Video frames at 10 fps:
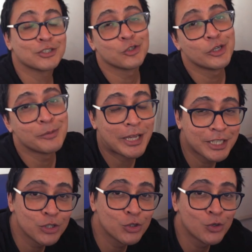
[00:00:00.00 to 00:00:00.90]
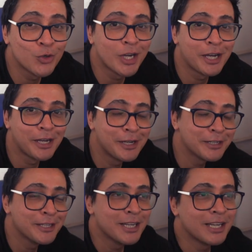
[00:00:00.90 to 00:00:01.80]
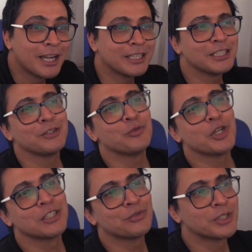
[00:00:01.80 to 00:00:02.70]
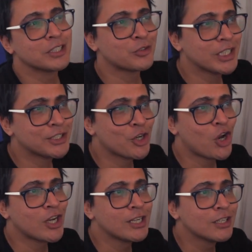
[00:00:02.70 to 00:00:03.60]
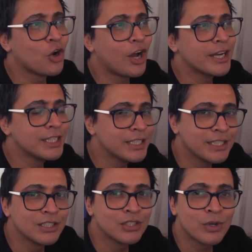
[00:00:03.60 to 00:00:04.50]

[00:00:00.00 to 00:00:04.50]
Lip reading: so in Pattyoh, I think we are the first restaurant in Guwahati